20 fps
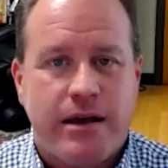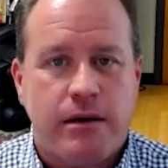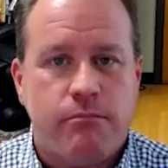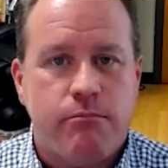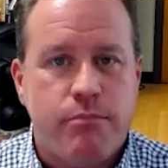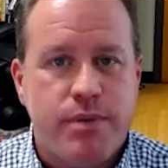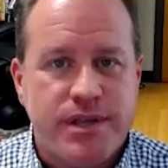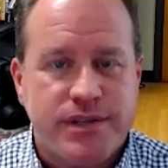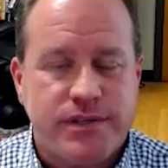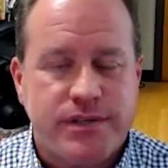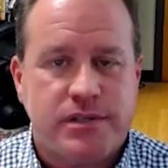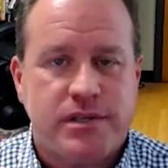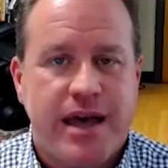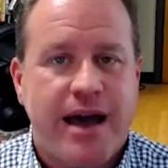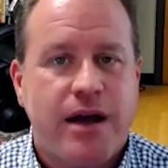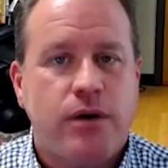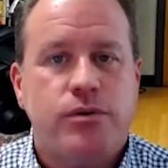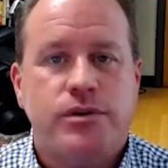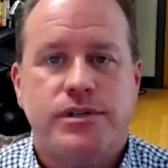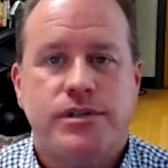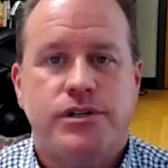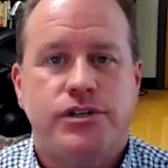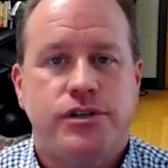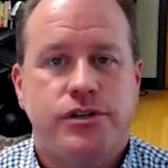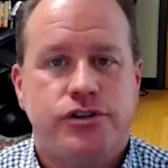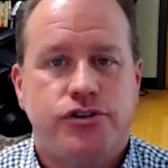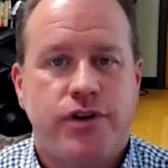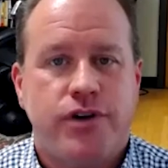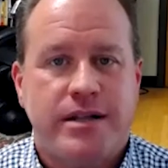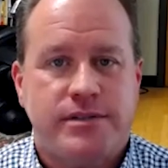a business acquisition
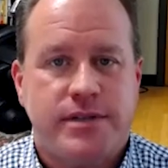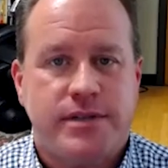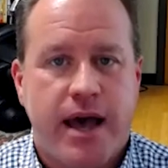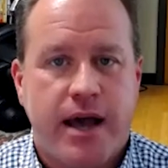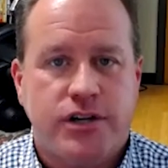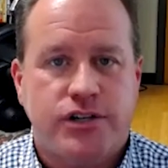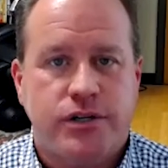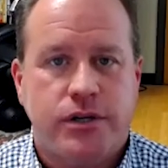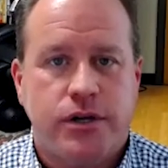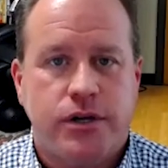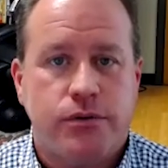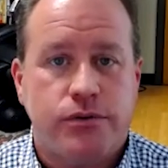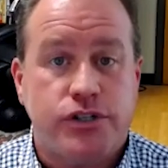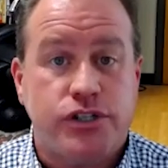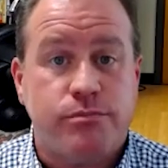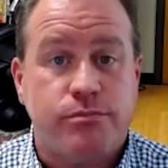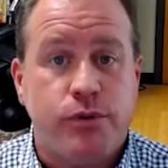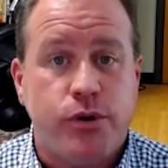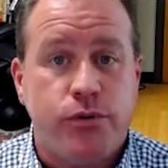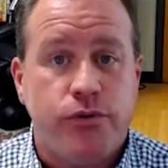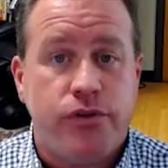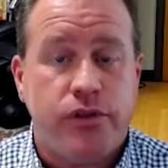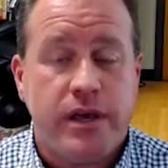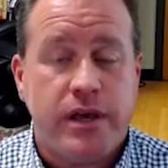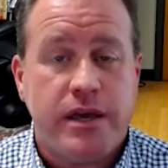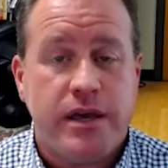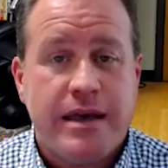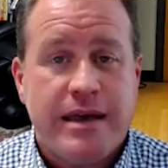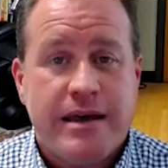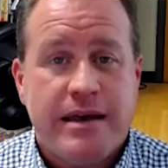transaction go
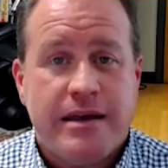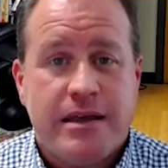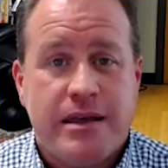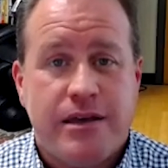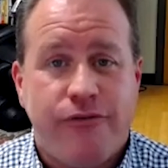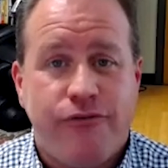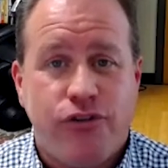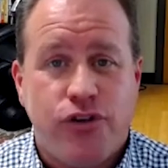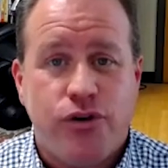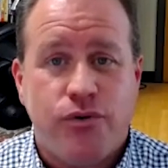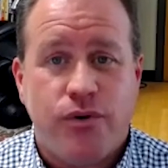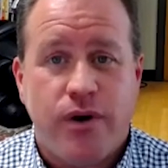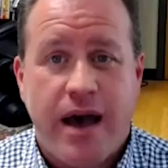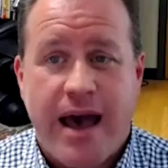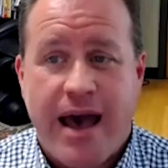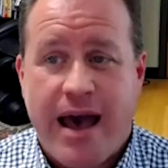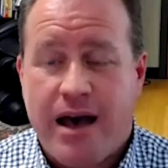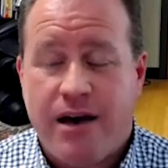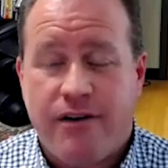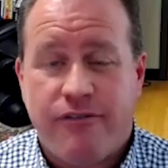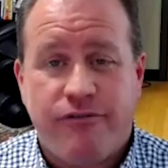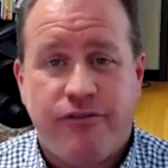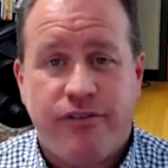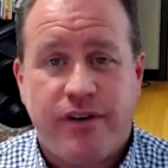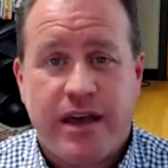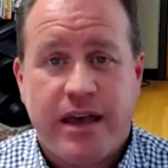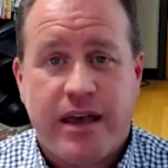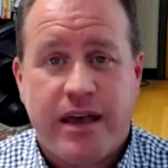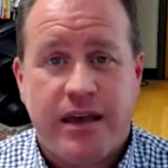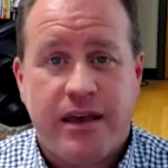smoothly. If you have
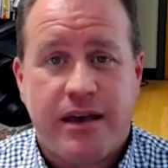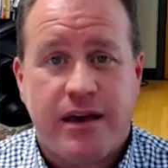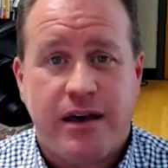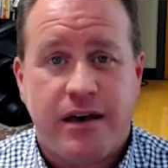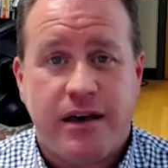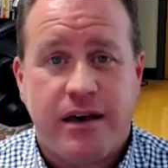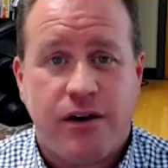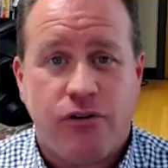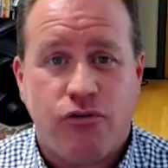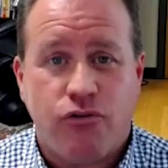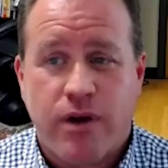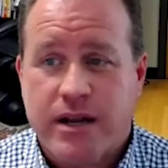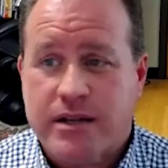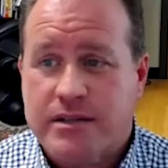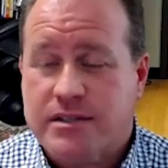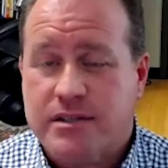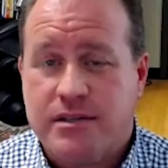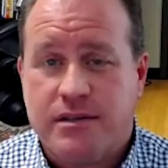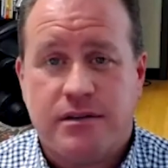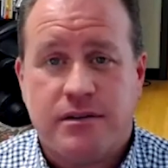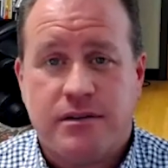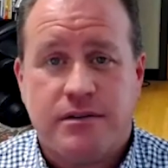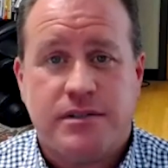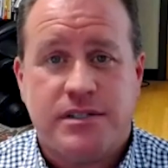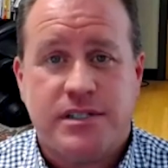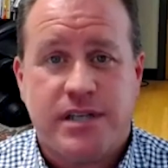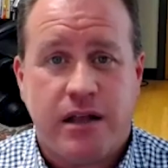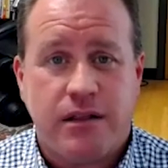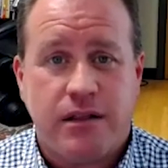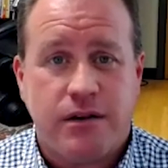a reticent
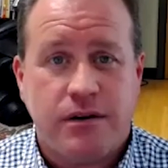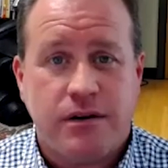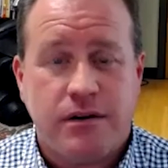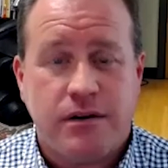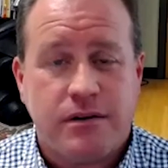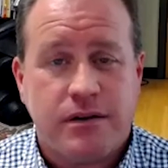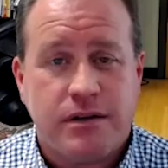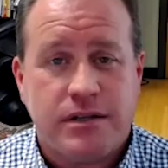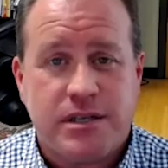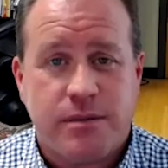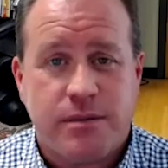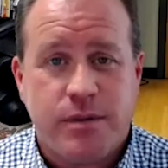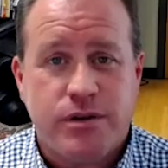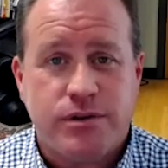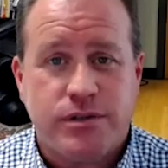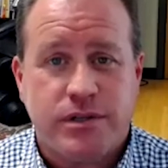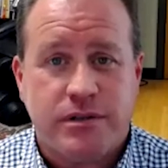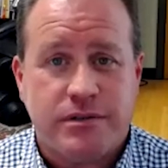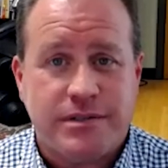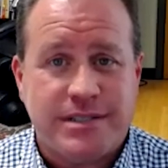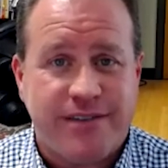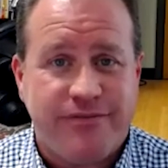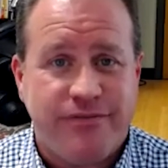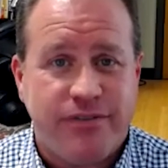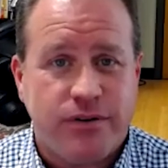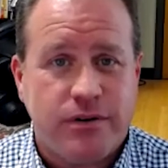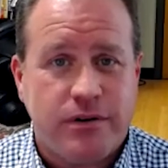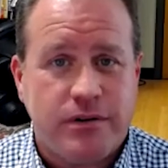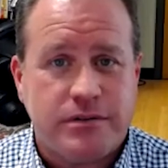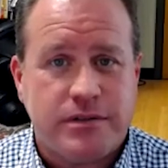seller, somebody who's a little
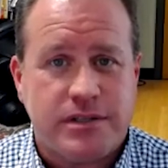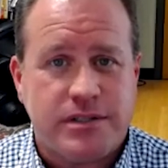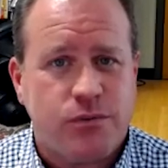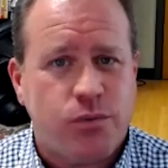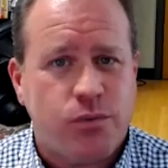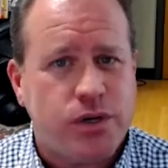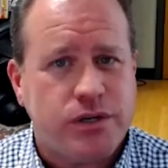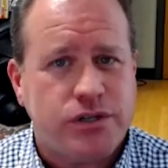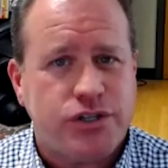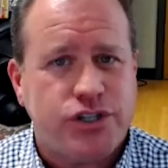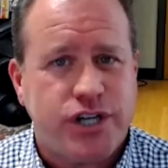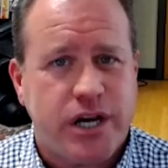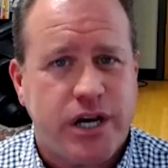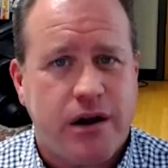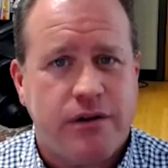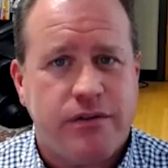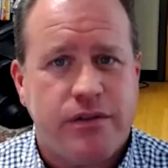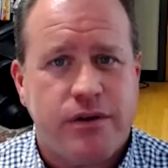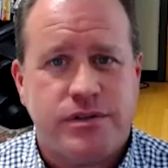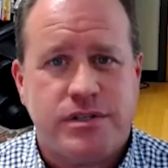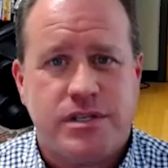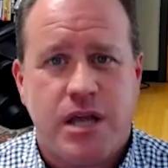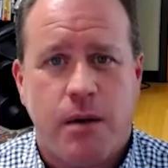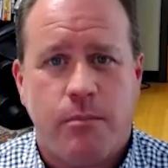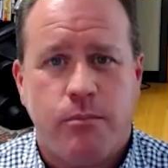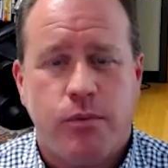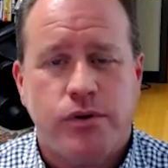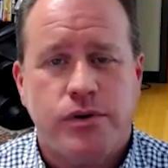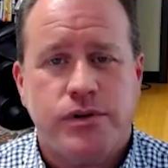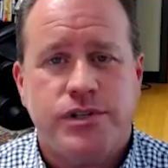difficult, doesn't want to share those
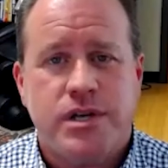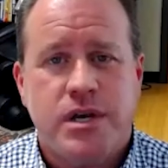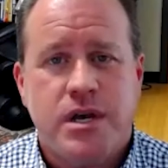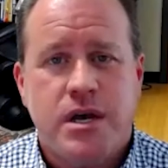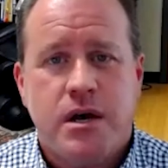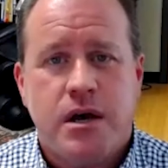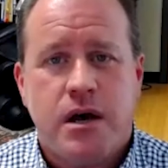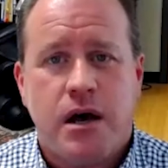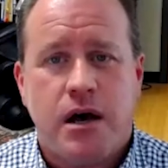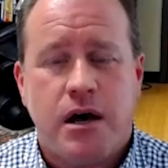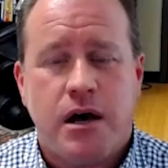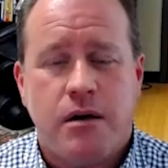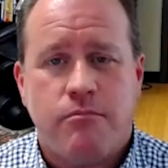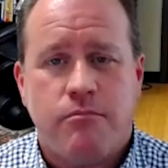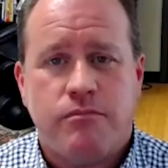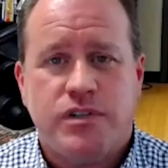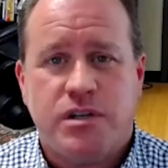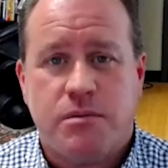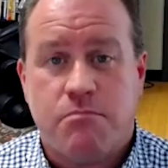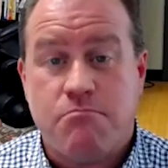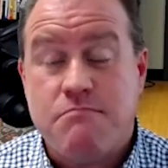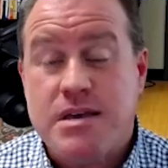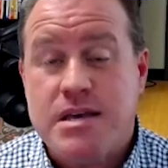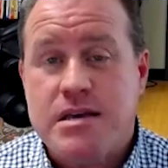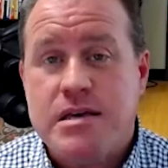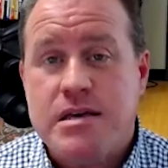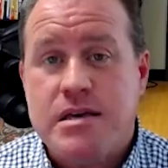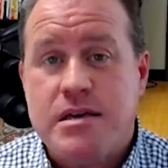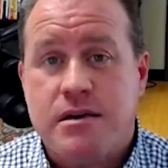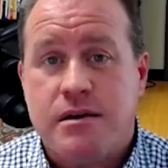numbers, to
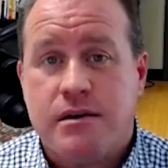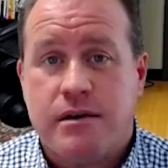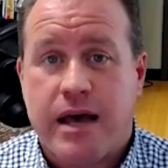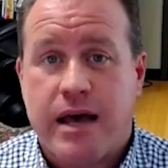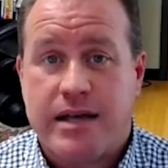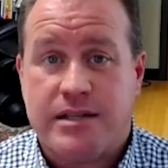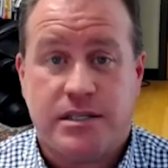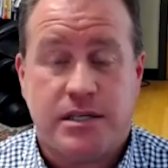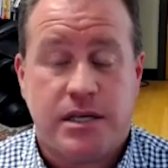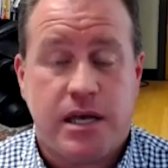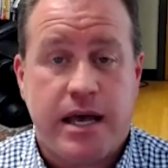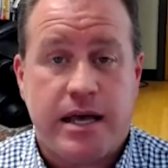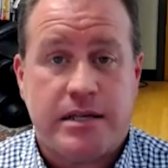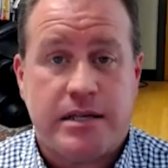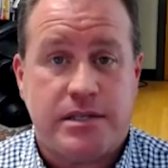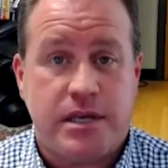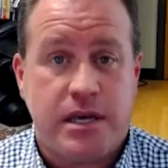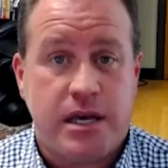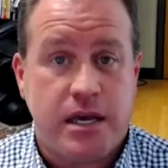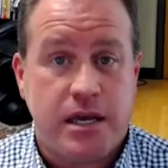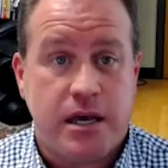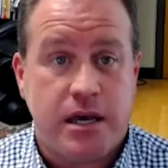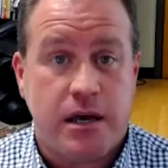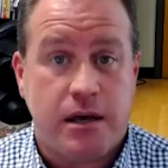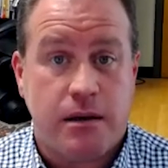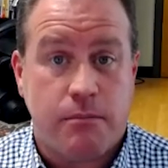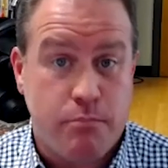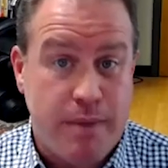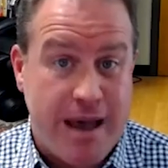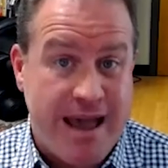me as
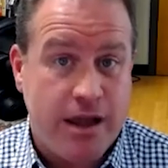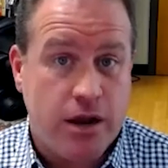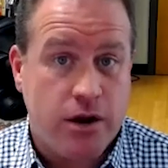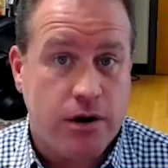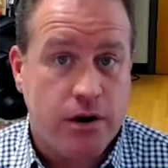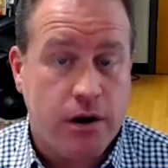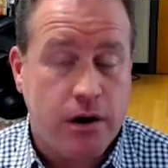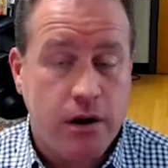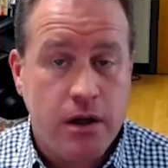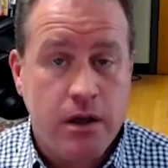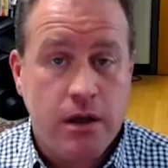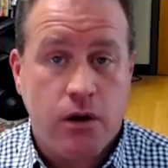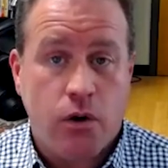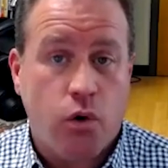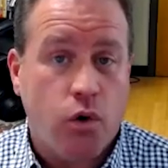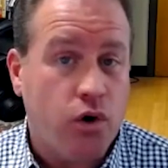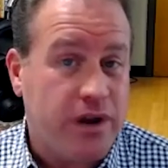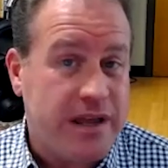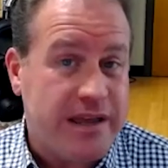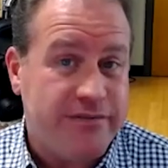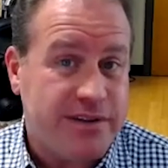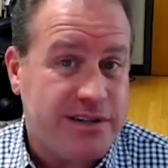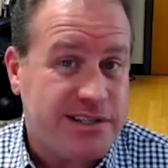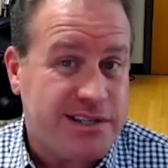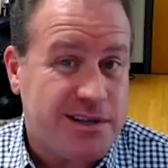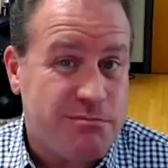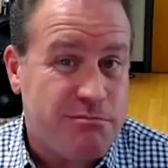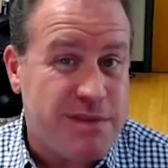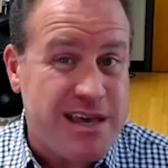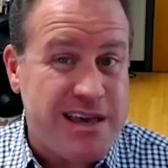a banker, or even
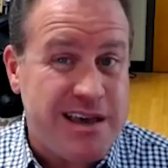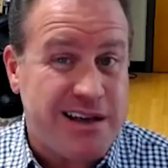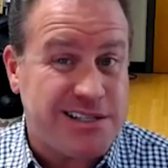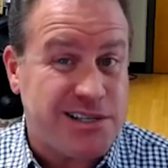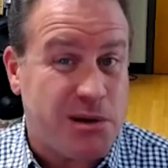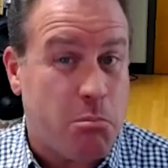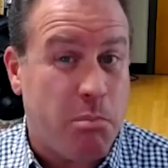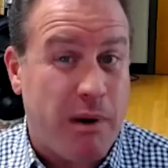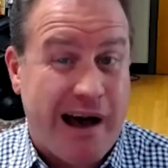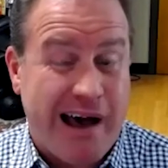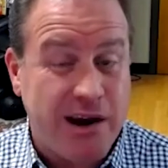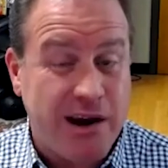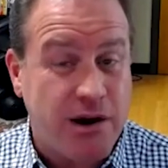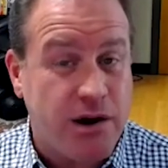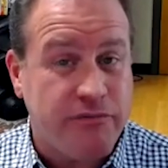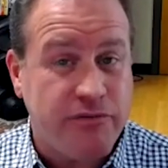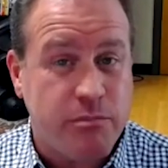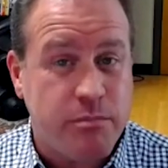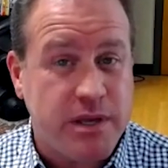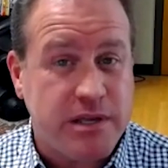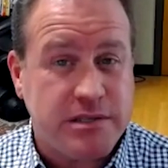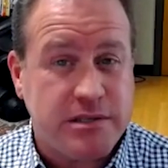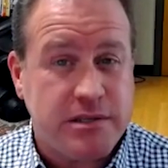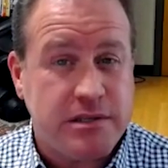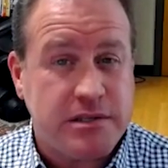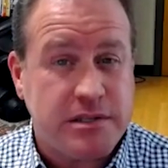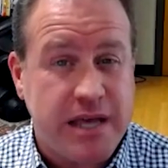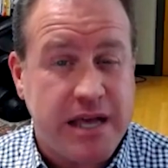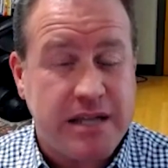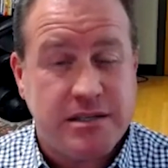to me as a buyer of a
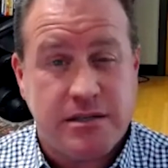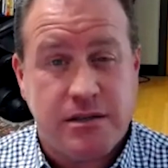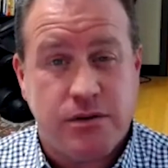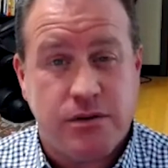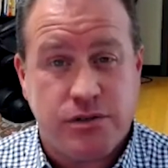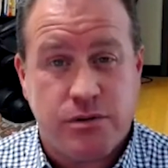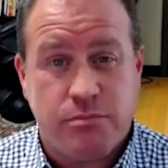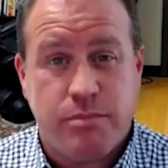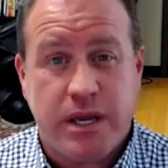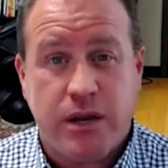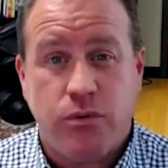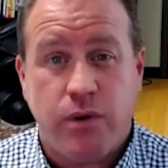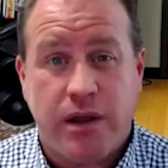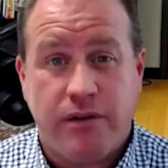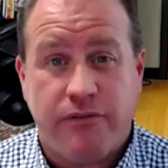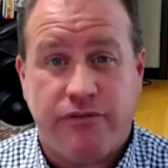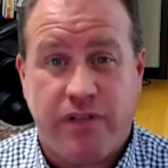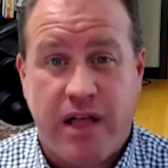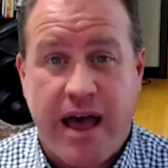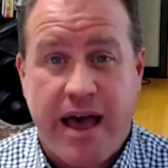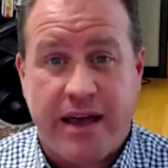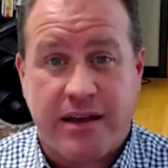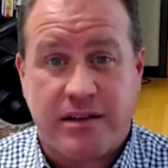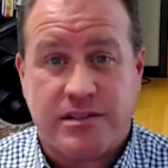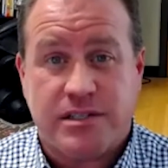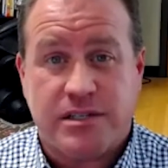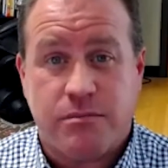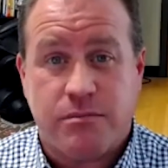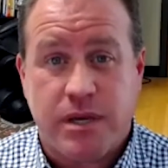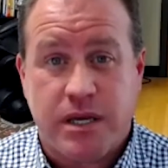business, those are big red flags
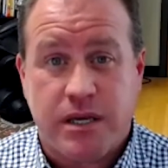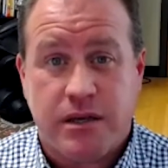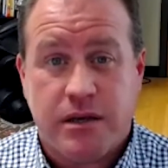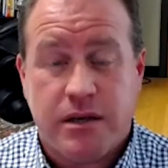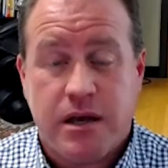to me.